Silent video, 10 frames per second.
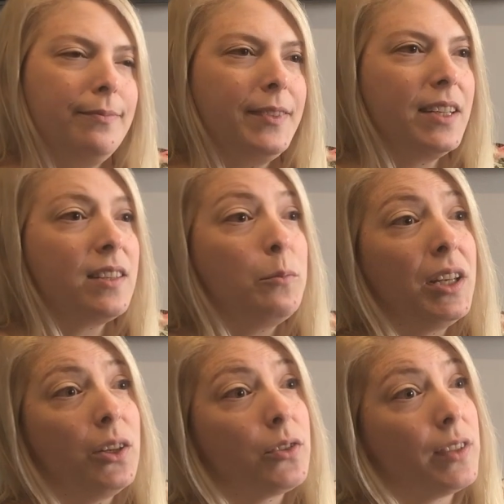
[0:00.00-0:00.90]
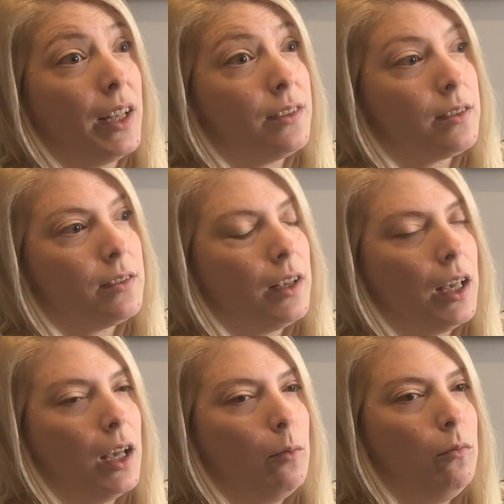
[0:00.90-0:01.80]
things that made no sense.
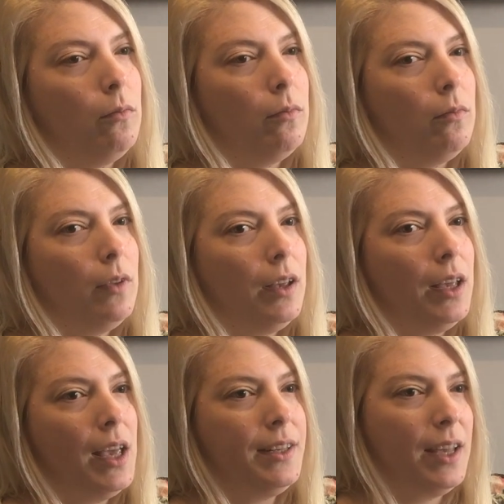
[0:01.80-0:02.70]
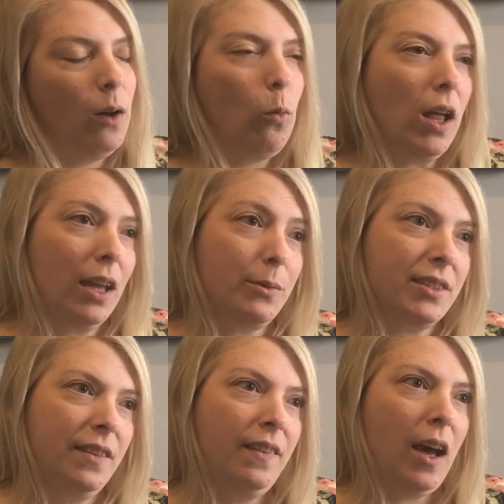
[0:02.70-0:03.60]
And yet, while I
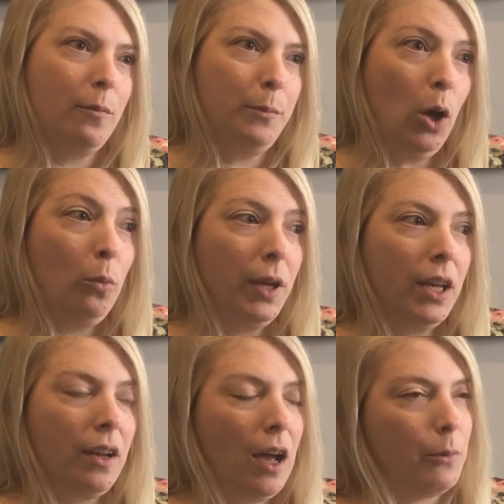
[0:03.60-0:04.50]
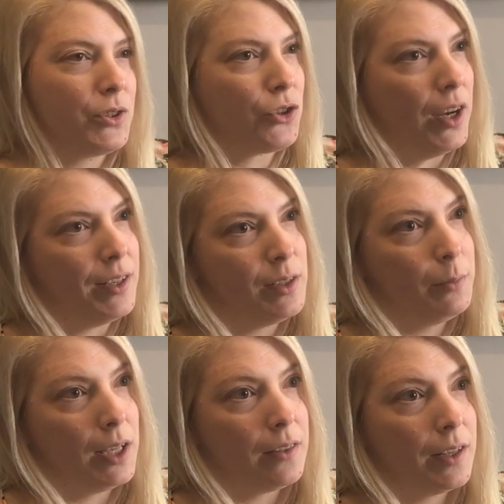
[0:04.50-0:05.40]
was in that moment, I was trying to
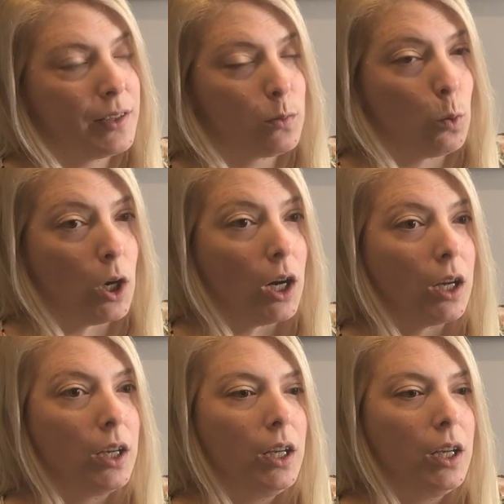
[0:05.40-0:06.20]
make things work.